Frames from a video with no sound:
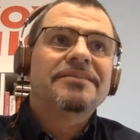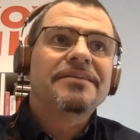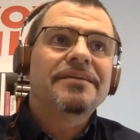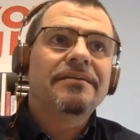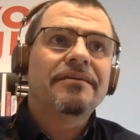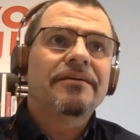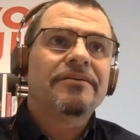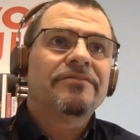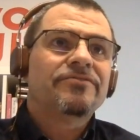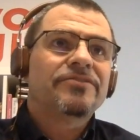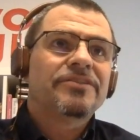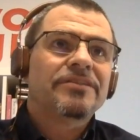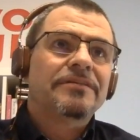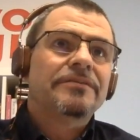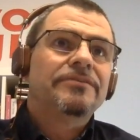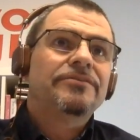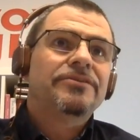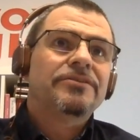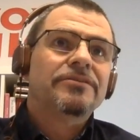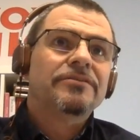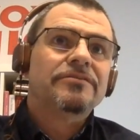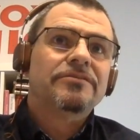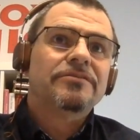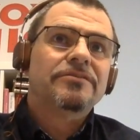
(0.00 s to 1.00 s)
see a lot of
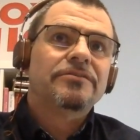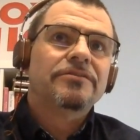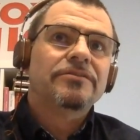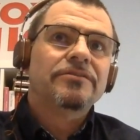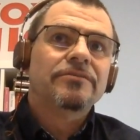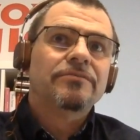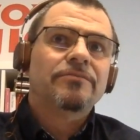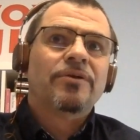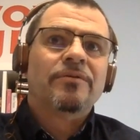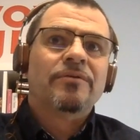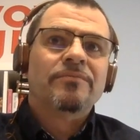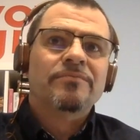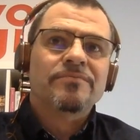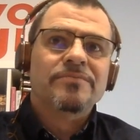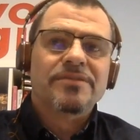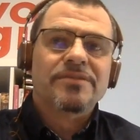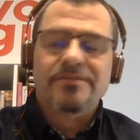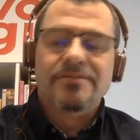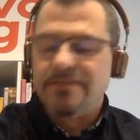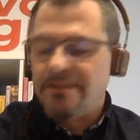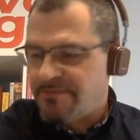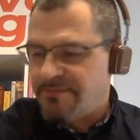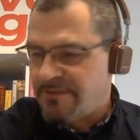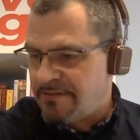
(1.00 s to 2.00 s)
solutions to problems
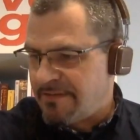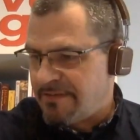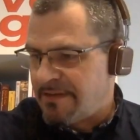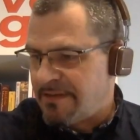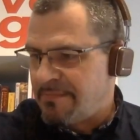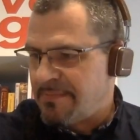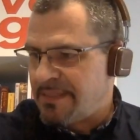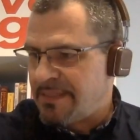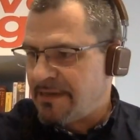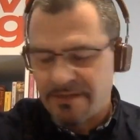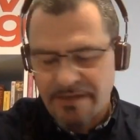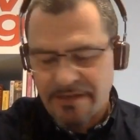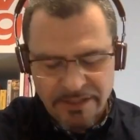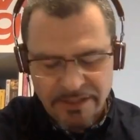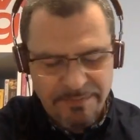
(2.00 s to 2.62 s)
in software development that